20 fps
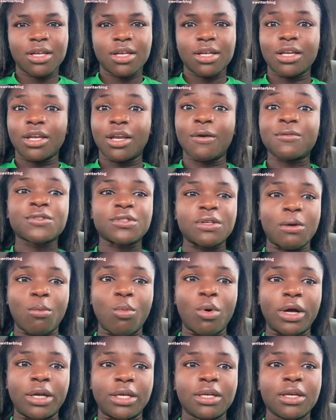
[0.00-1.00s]
Love
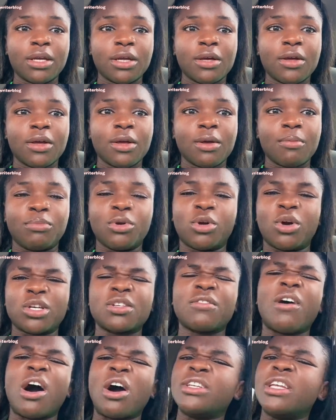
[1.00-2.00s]
someone because of
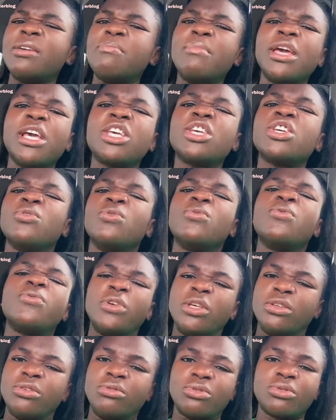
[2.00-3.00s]
how they make you
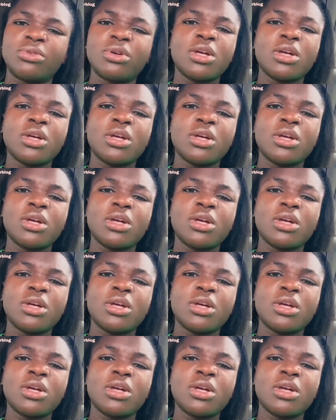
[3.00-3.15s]
feel,